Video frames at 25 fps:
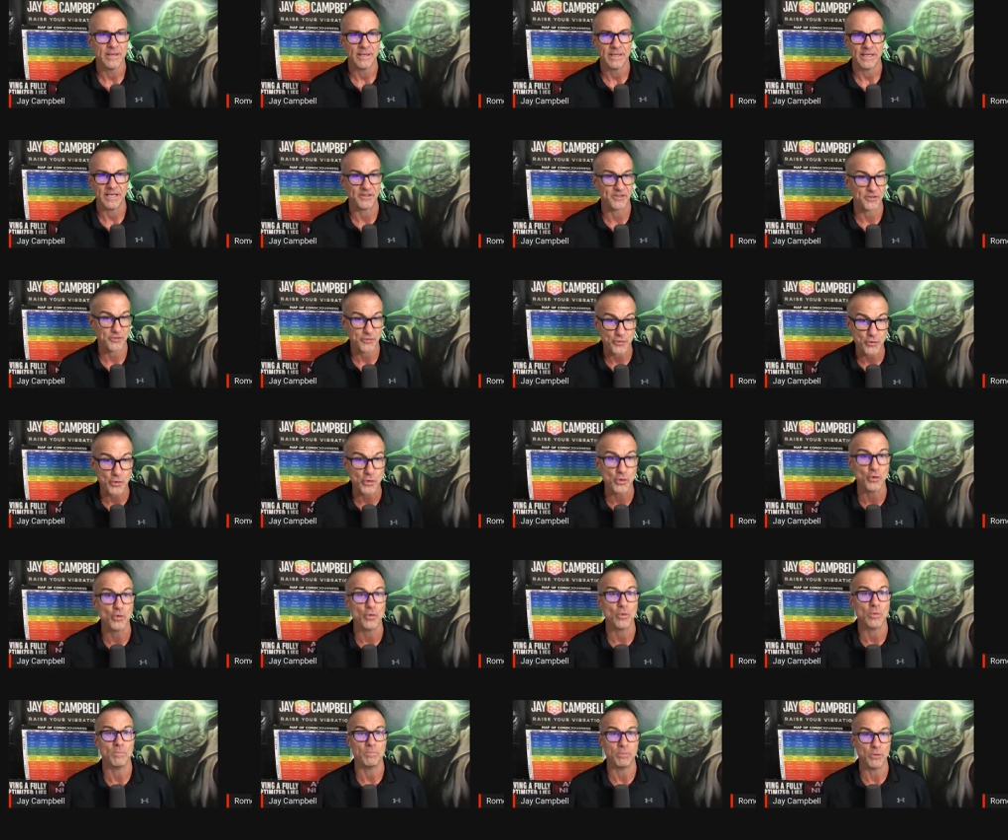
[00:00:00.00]
he's a
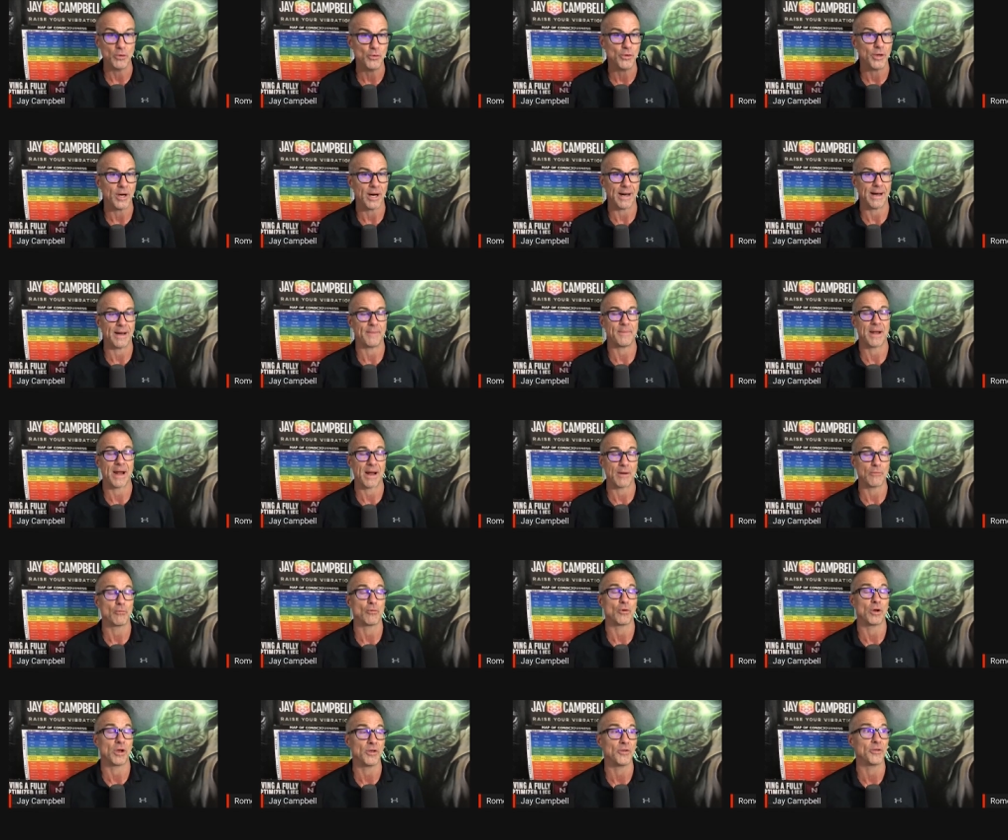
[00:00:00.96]
true Buddha. I mean, I
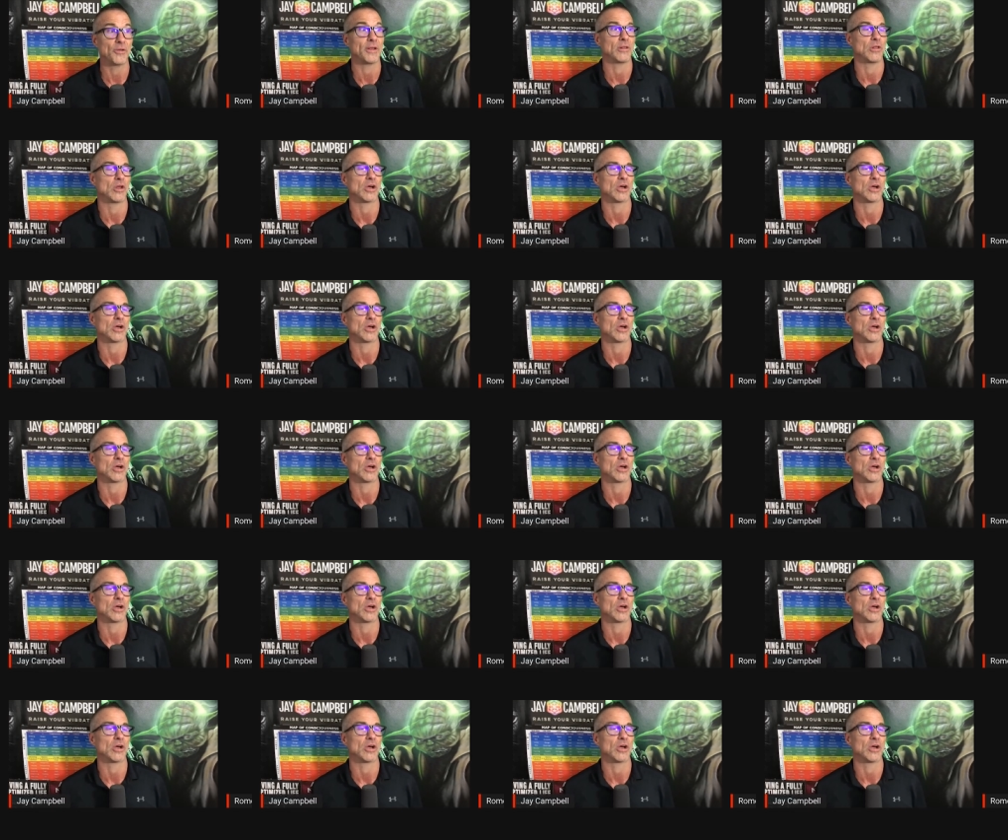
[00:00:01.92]
really